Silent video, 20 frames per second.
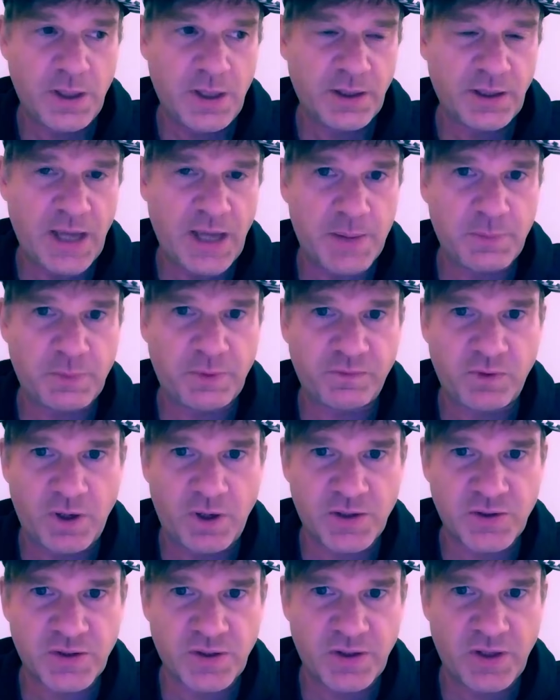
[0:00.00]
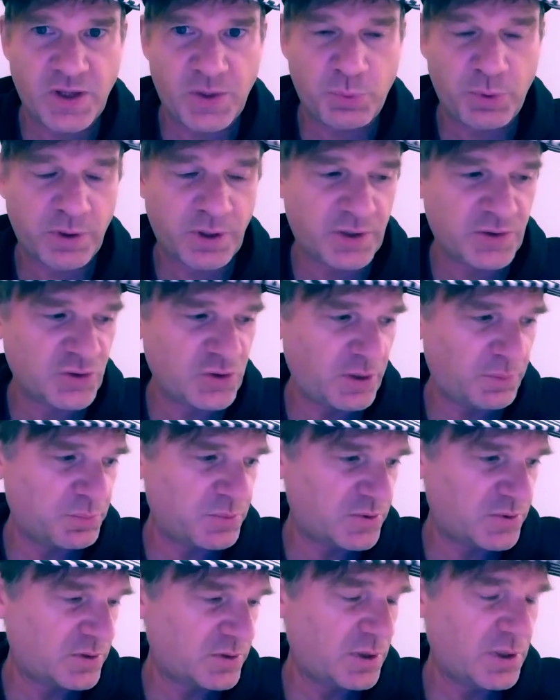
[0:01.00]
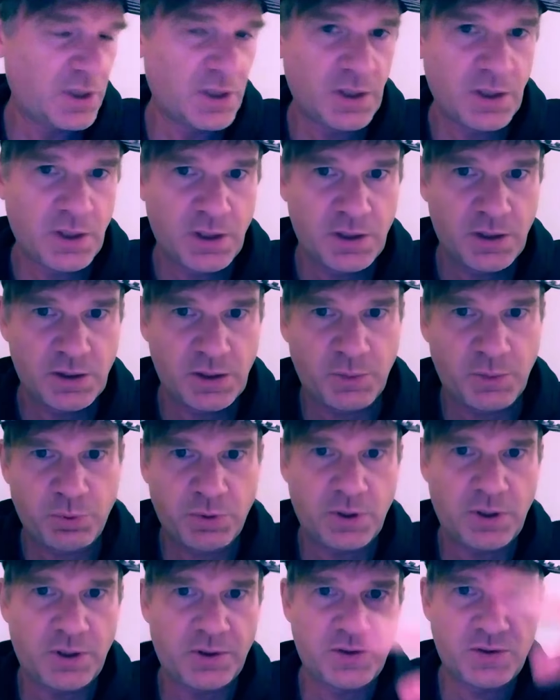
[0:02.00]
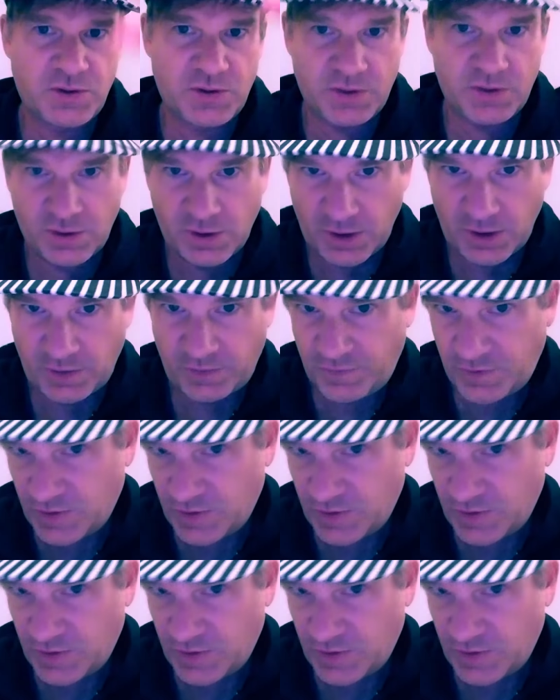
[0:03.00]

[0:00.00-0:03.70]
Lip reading: Camouflage that they put on ships. They put all these kind of this